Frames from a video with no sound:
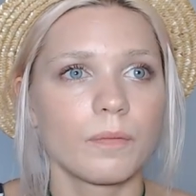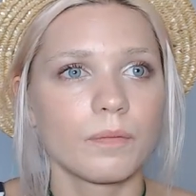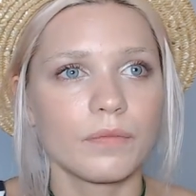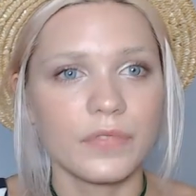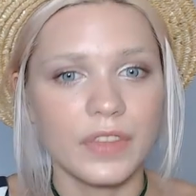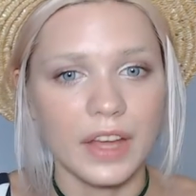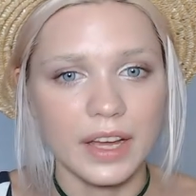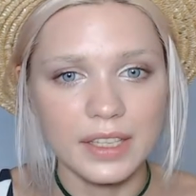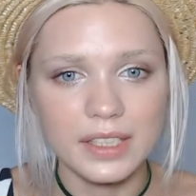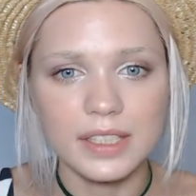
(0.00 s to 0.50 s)

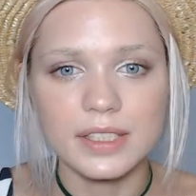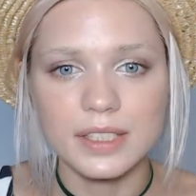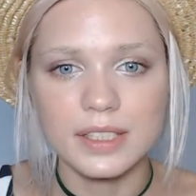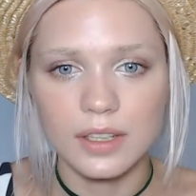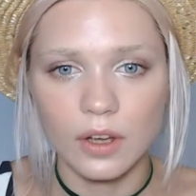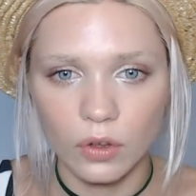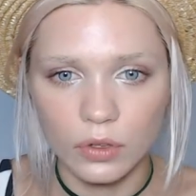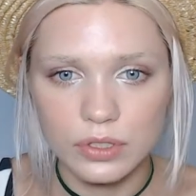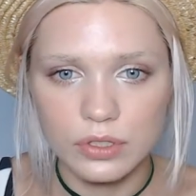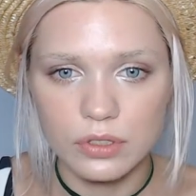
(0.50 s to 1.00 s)
that
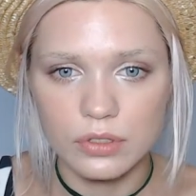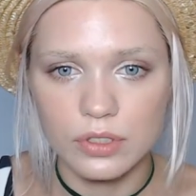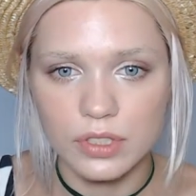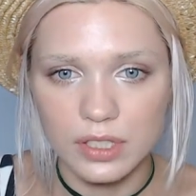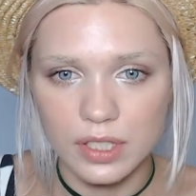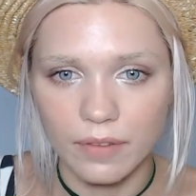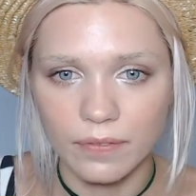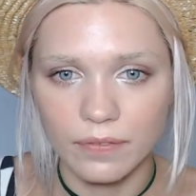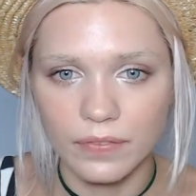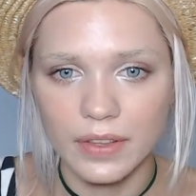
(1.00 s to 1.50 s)
is also
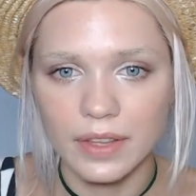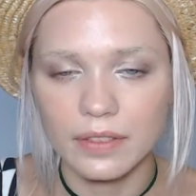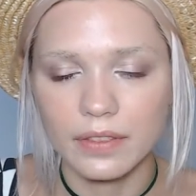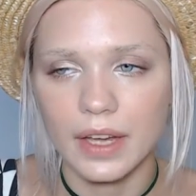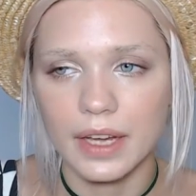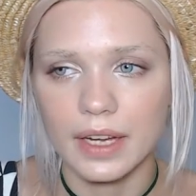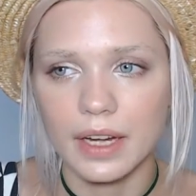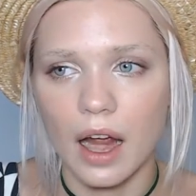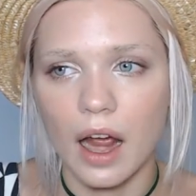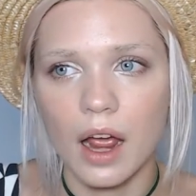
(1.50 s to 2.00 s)
something
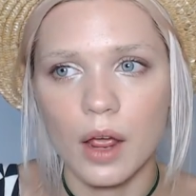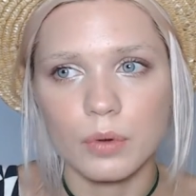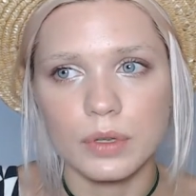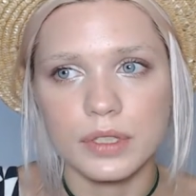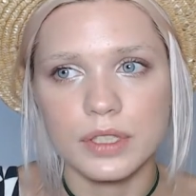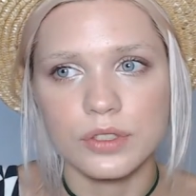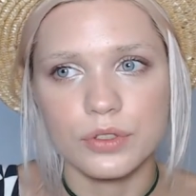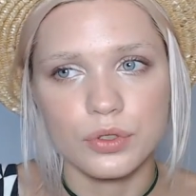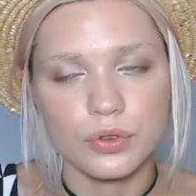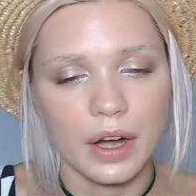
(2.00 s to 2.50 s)
that I
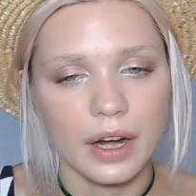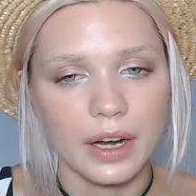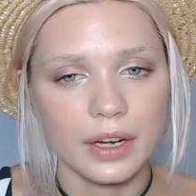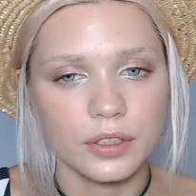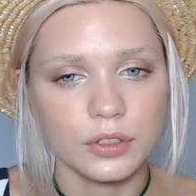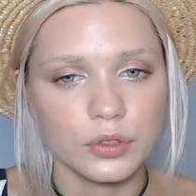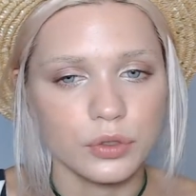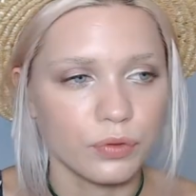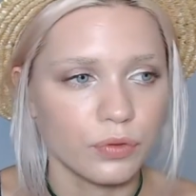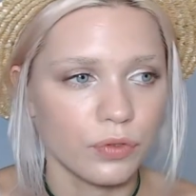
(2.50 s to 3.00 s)
was
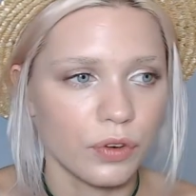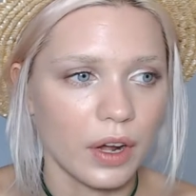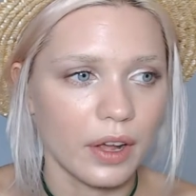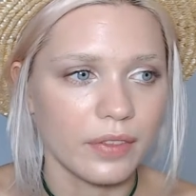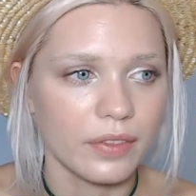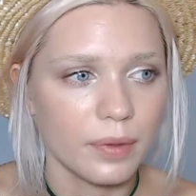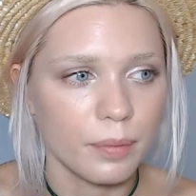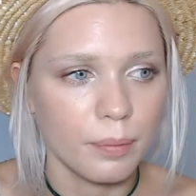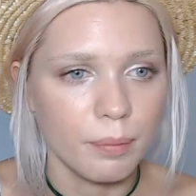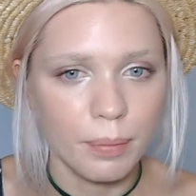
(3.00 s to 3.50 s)
trying to
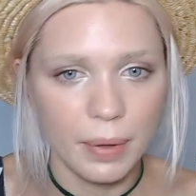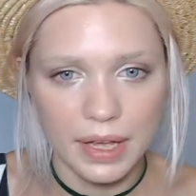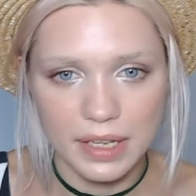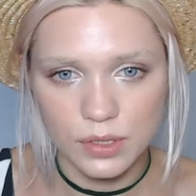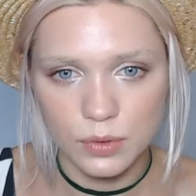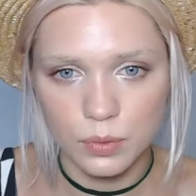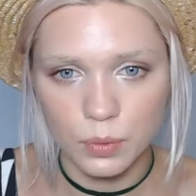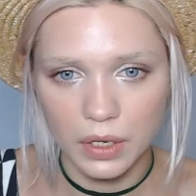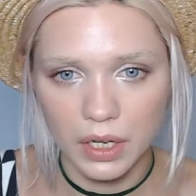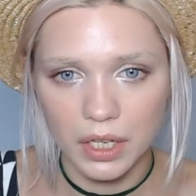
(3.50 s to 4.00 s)
find the
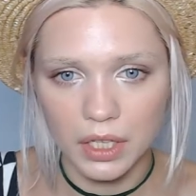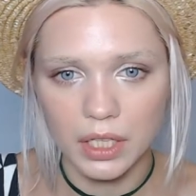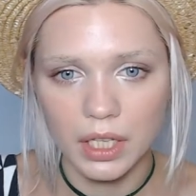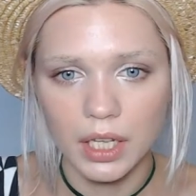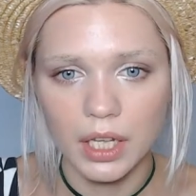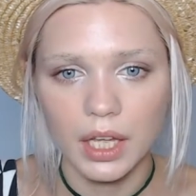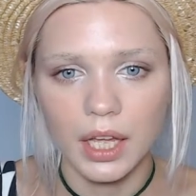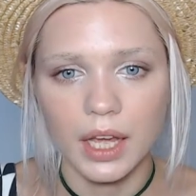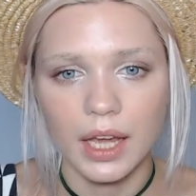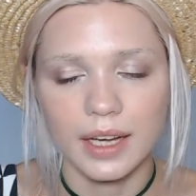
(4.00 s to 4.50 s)
best
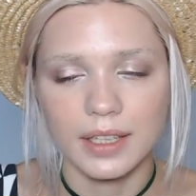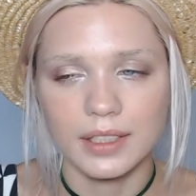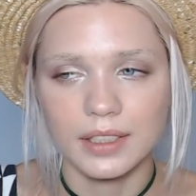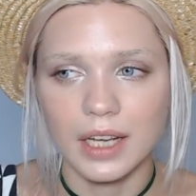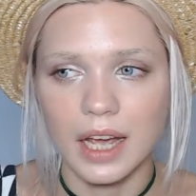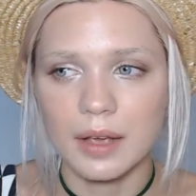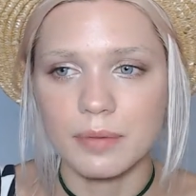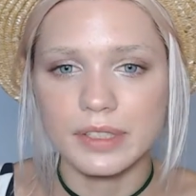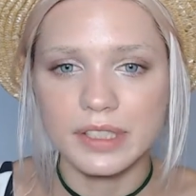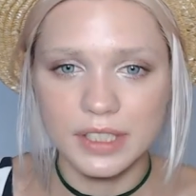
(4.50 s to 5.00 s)
one and
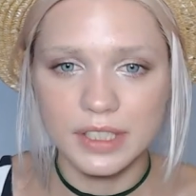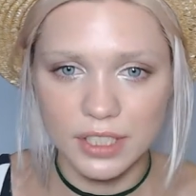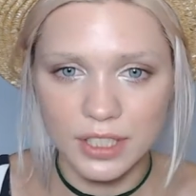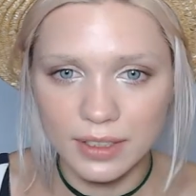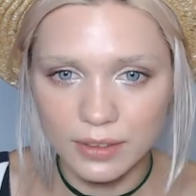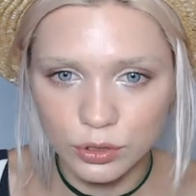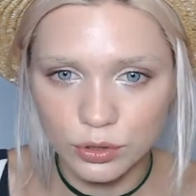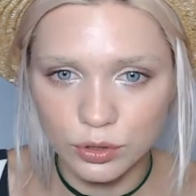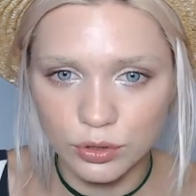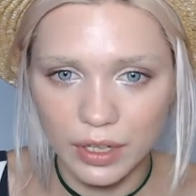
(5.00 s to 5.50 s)
I'm
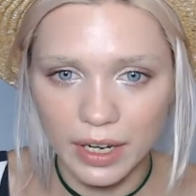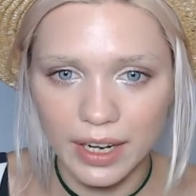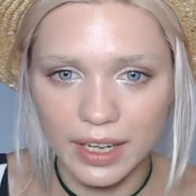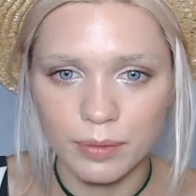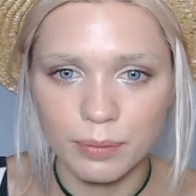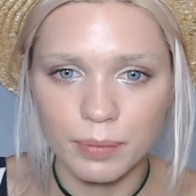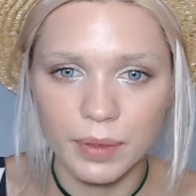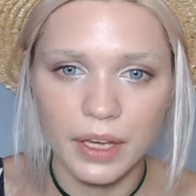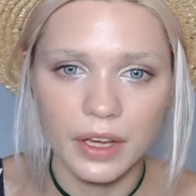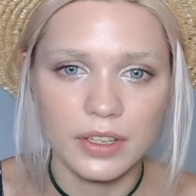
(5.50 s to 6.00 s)
still
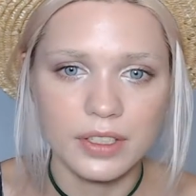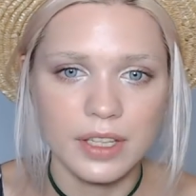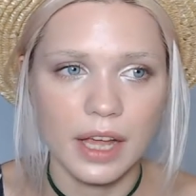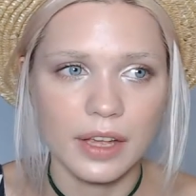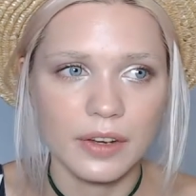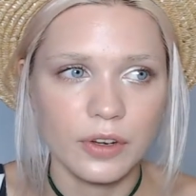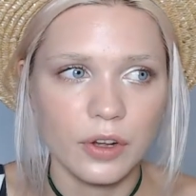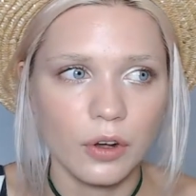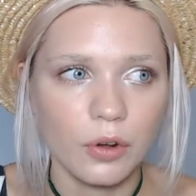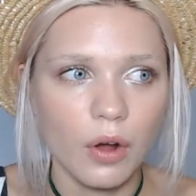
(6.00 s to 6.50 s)
trying because
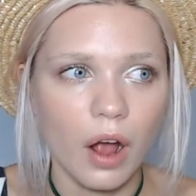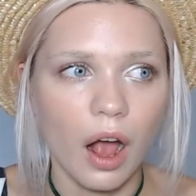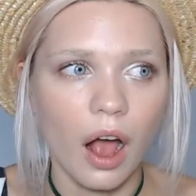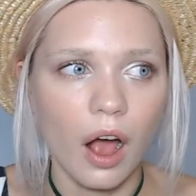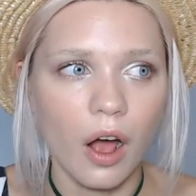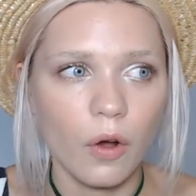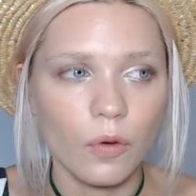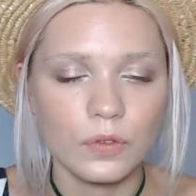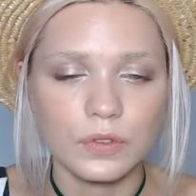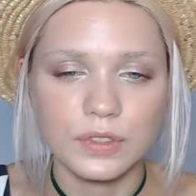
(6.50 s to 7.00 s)
I know
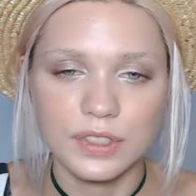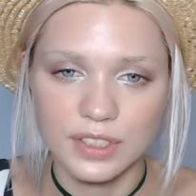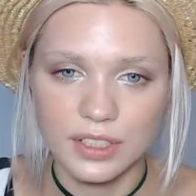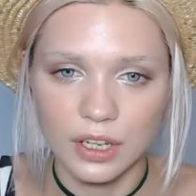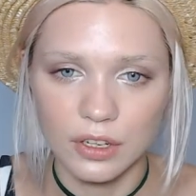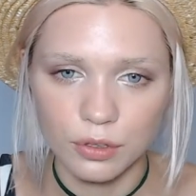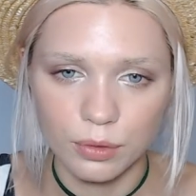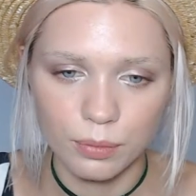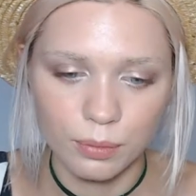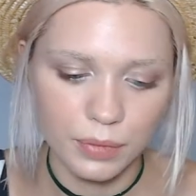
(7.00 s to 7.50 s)
how
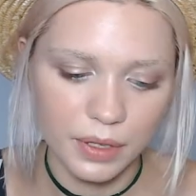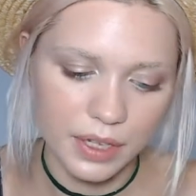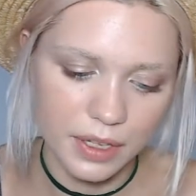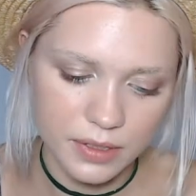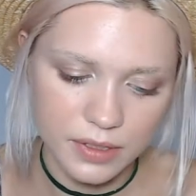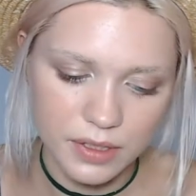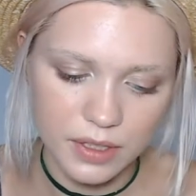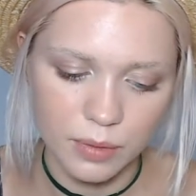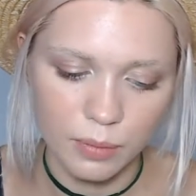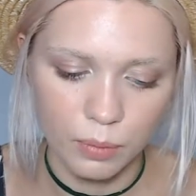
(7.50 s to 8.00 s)
serum
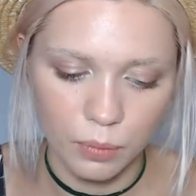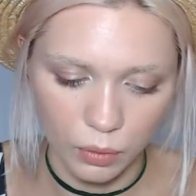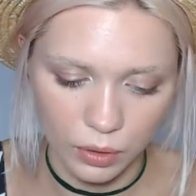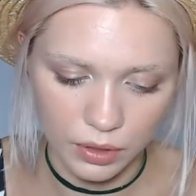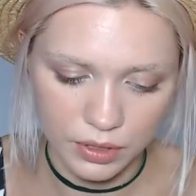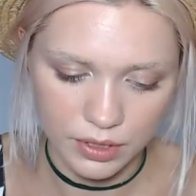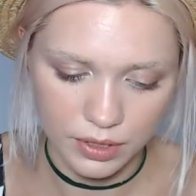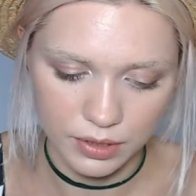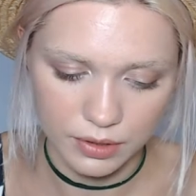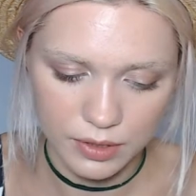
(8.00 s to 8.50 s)
is
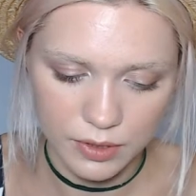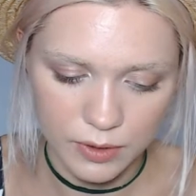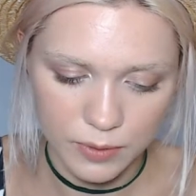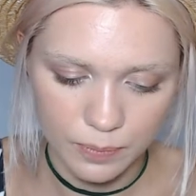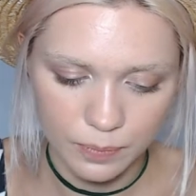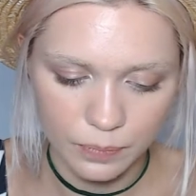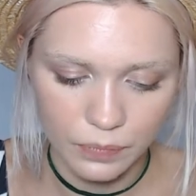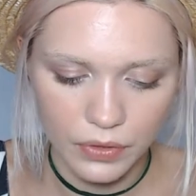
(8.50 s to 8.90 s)
important.